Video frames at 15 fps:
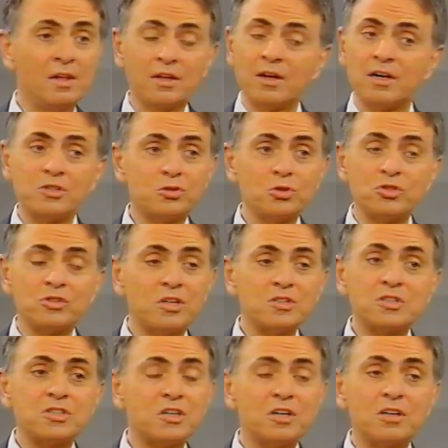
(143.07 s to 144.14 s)
The Constitution
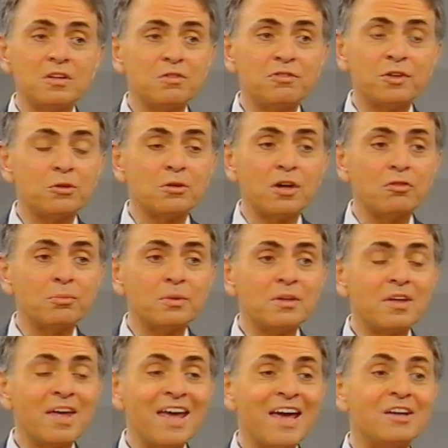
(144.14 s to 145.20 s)
doesn't say that the federal
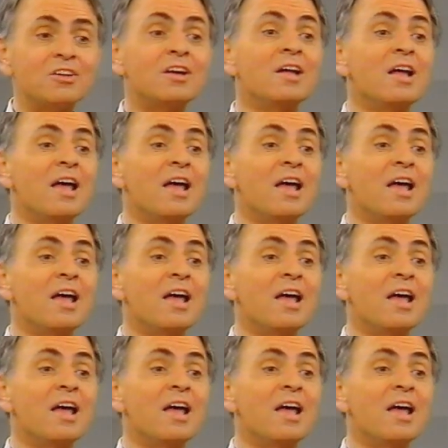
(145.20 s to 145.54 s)
government can't